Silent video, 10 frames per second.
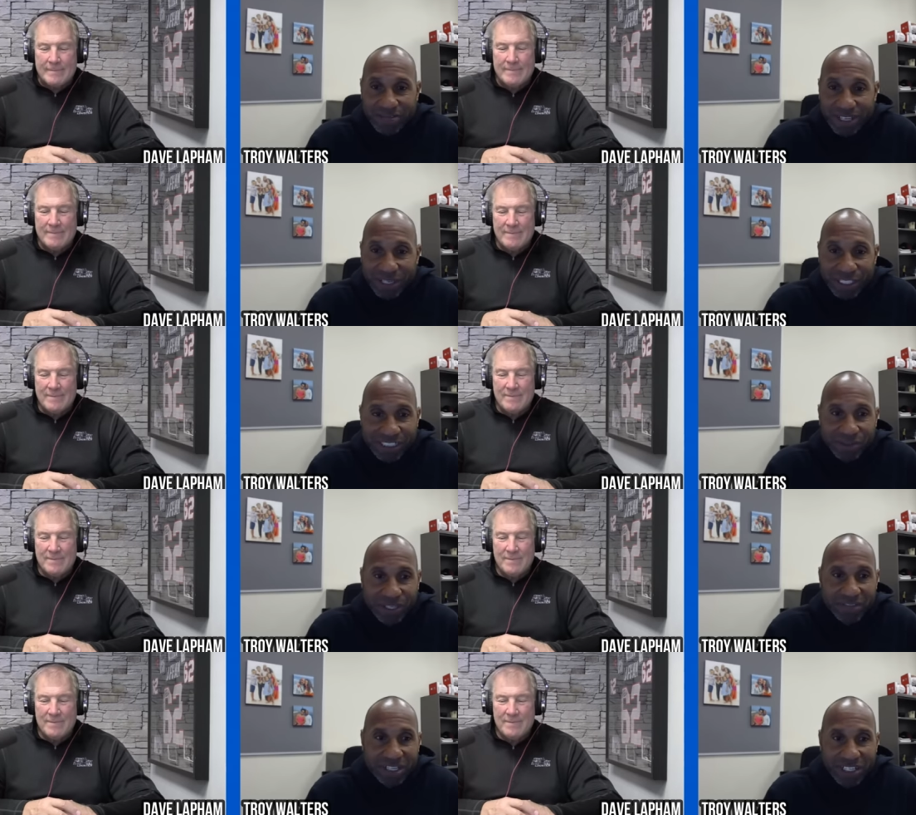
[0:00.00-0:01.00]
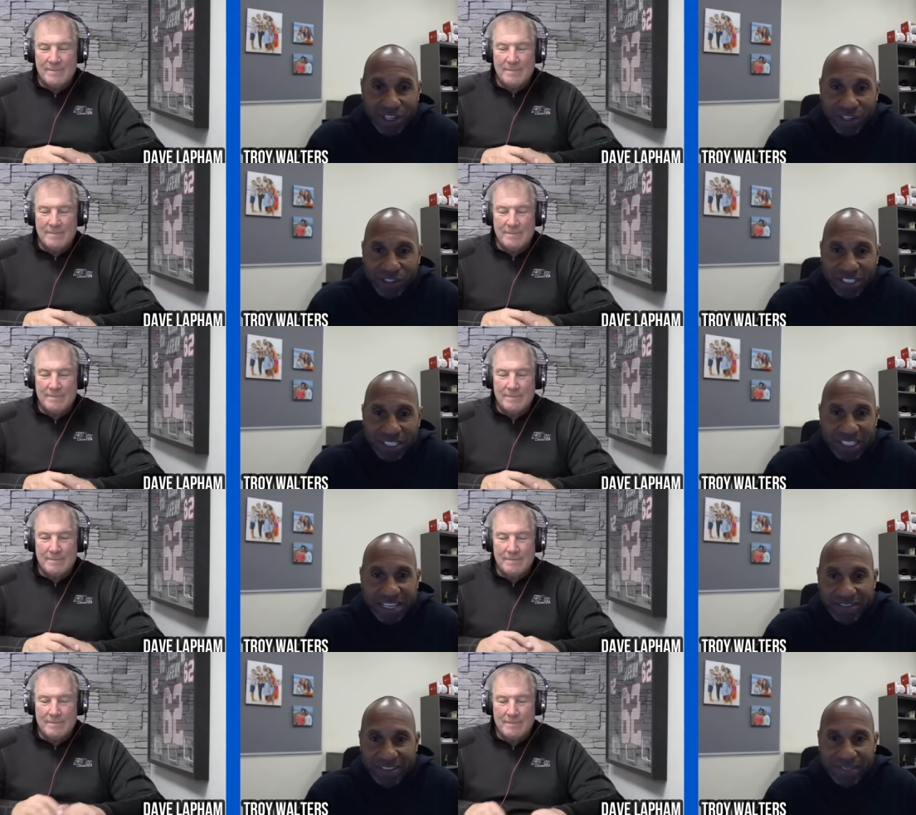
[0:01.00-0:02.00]
Speaker 1: field, he's gonna give it at all,
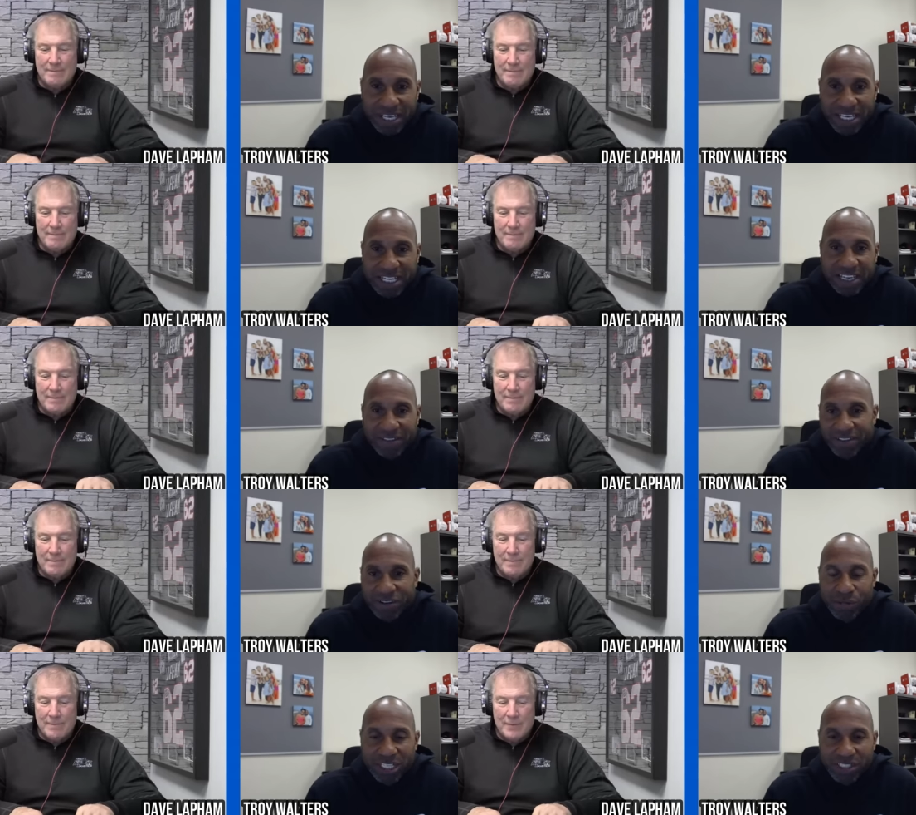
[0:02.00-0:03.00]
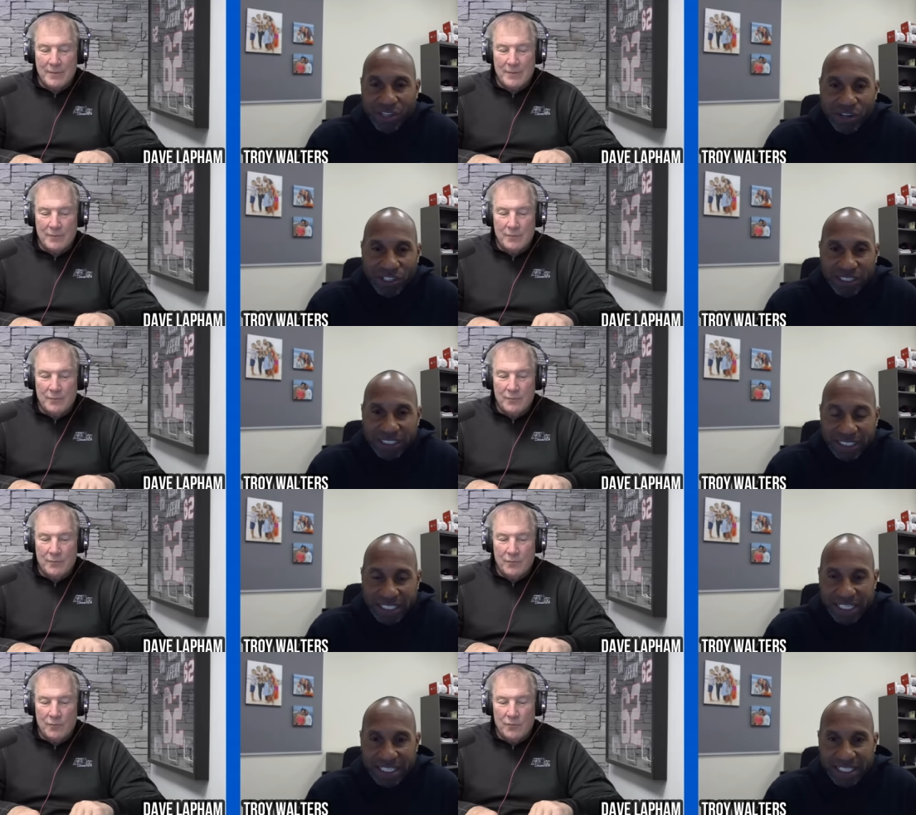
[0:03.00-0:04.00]
give it, give everyone his all, and
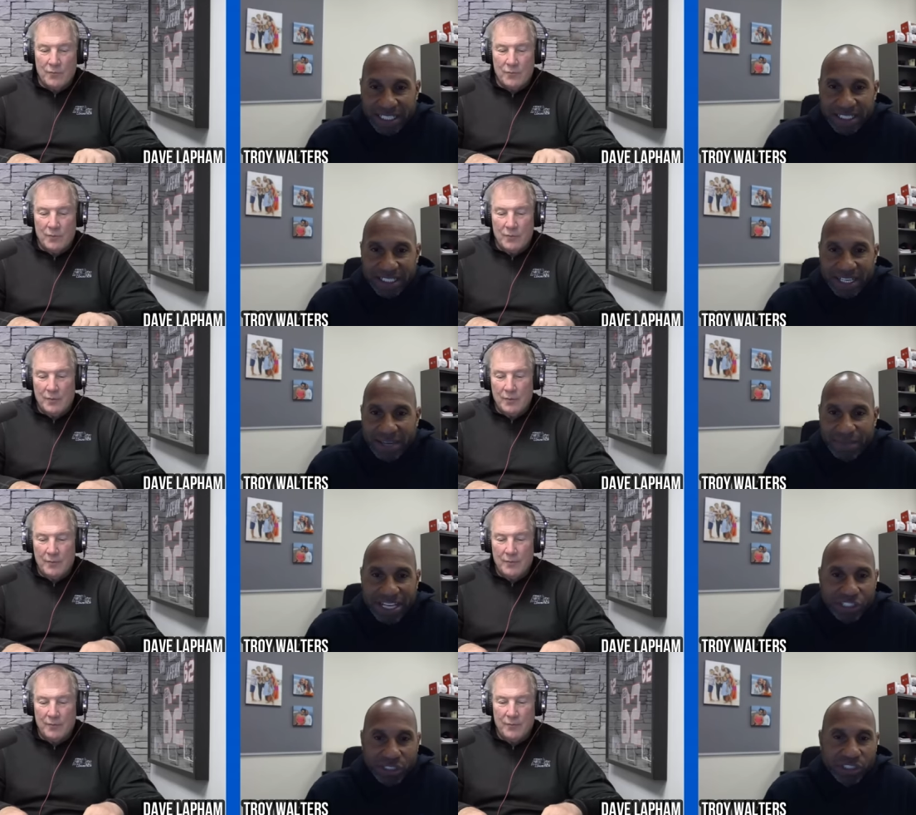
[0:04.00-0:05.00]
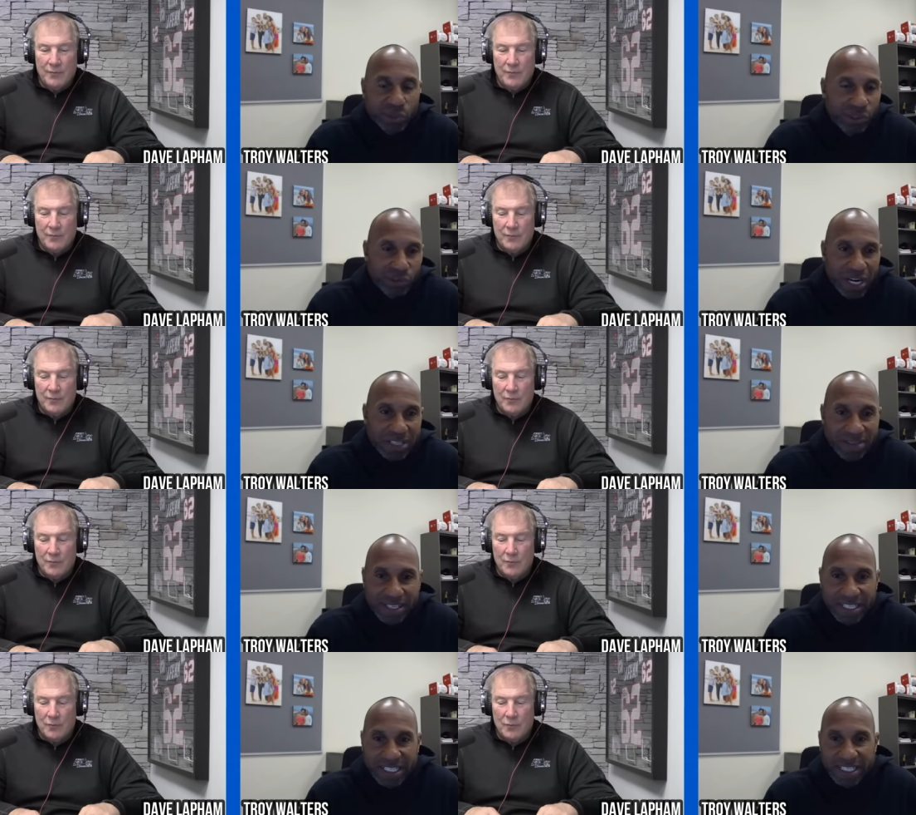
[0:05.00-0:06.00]
and uh, make sure he's doing the right
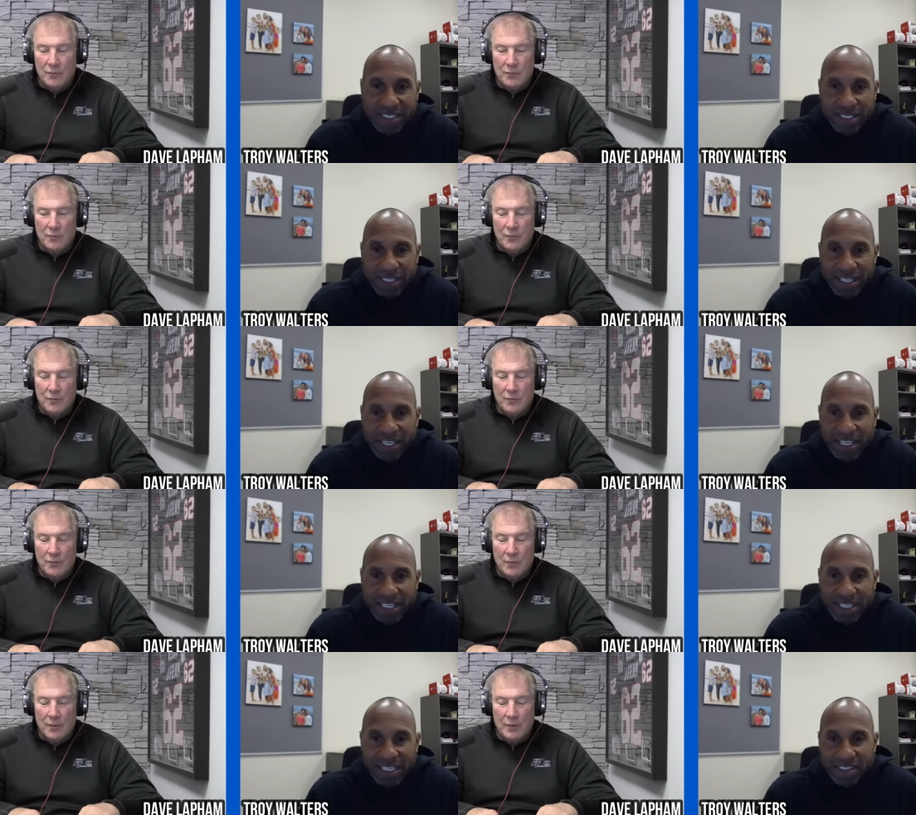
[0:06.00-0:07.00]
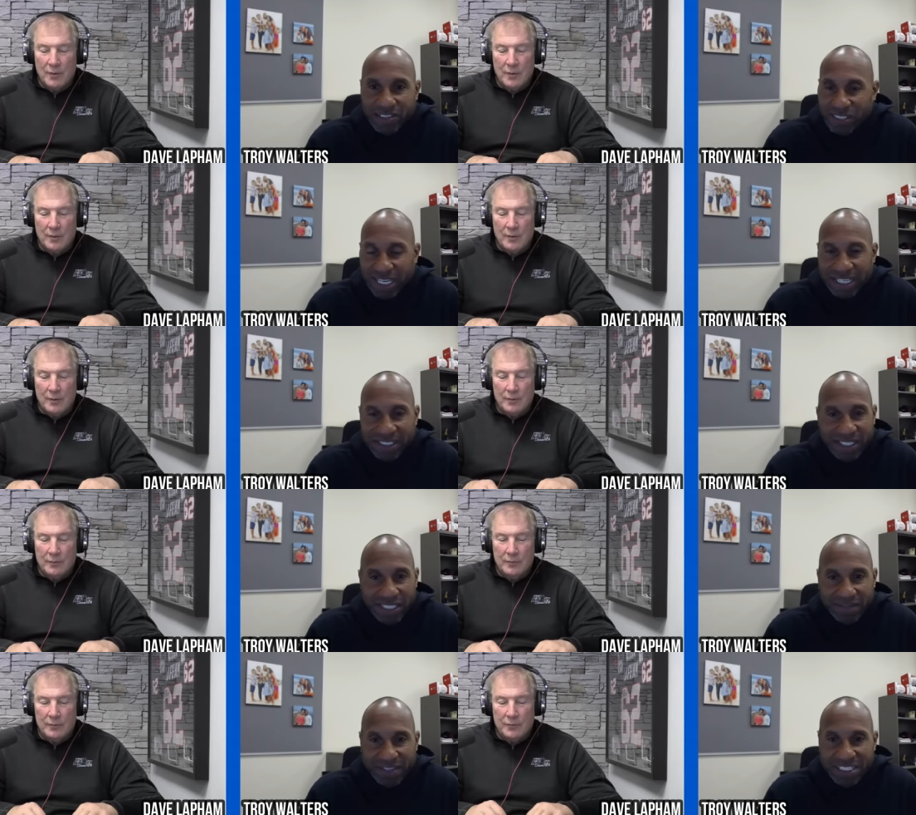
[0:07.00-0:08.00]
thing, and and he understands that
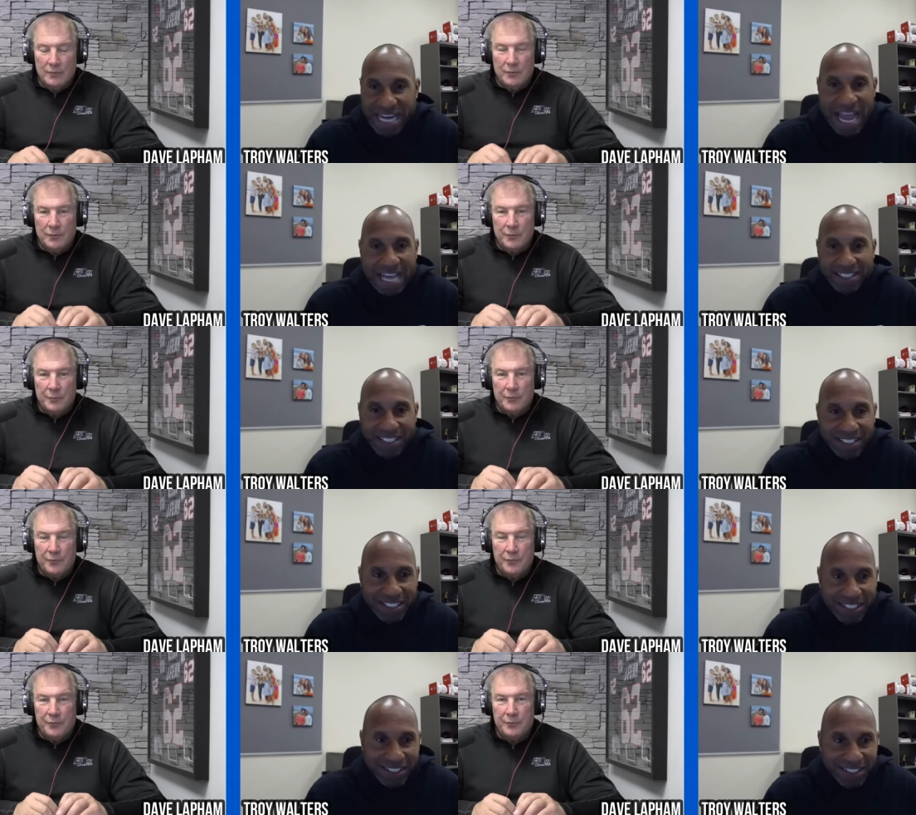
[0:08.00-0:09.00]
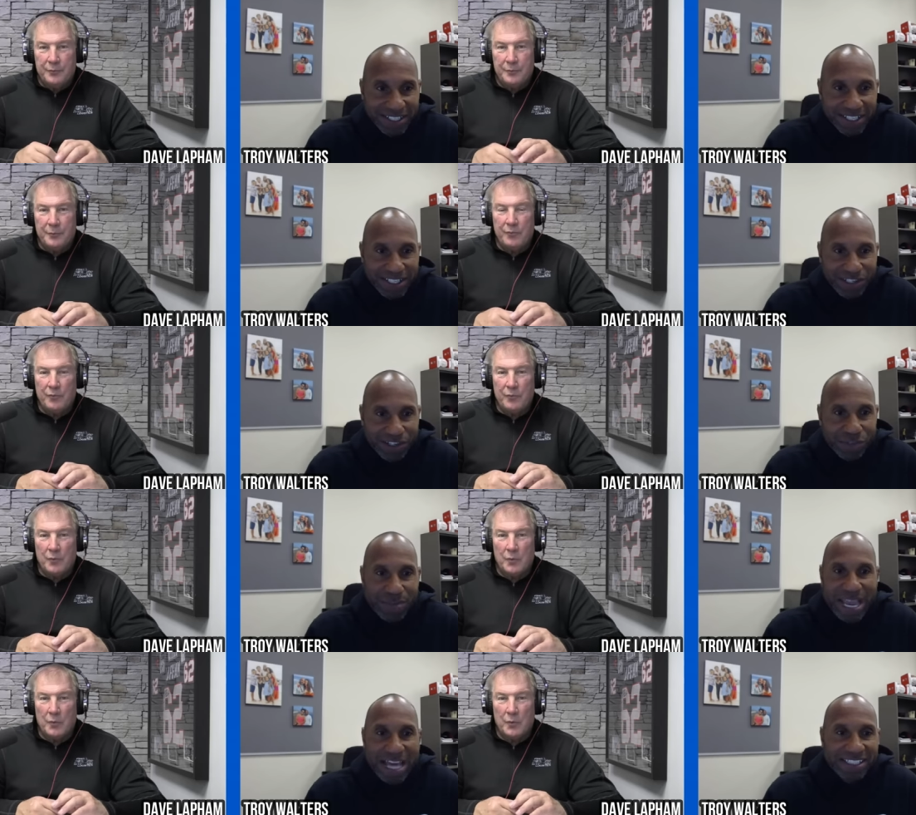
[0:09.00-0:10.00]
if he's not, then uh, you know you can
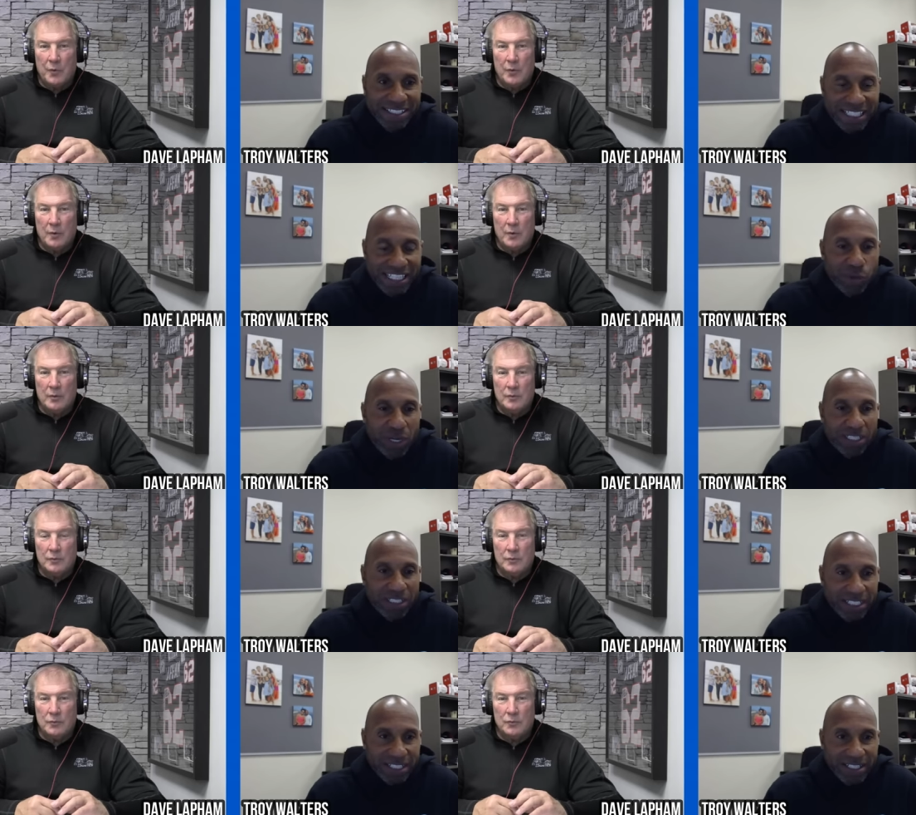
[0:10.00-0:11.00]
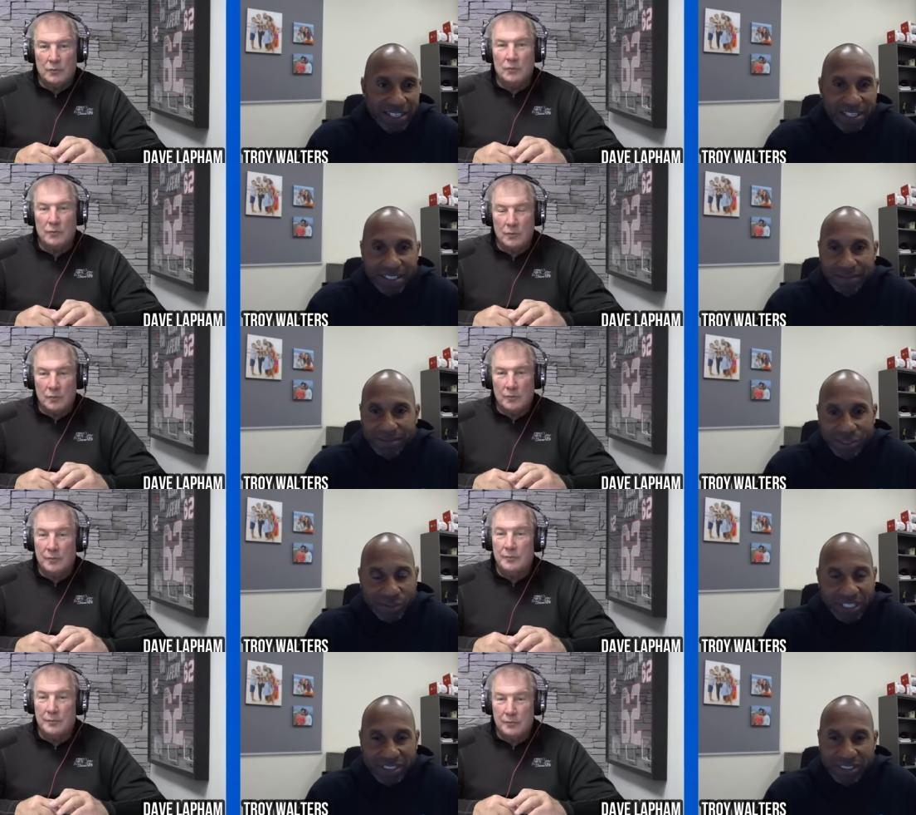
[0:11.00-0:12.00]
be out of this league quickly. Um,
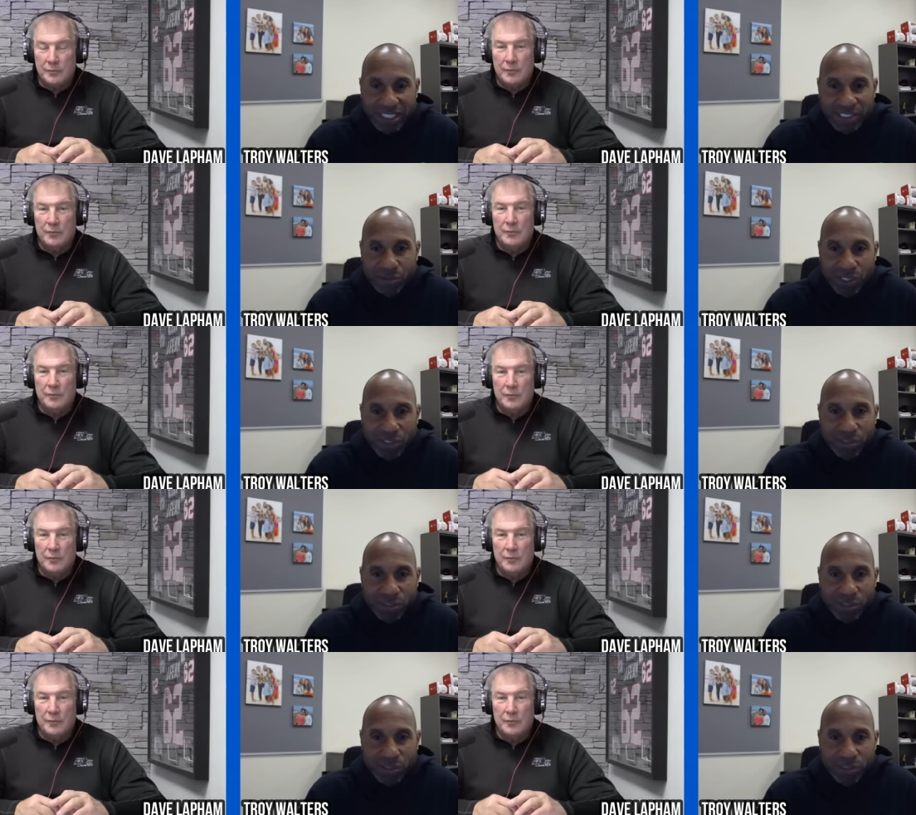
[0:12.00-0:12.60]
so he's he's one of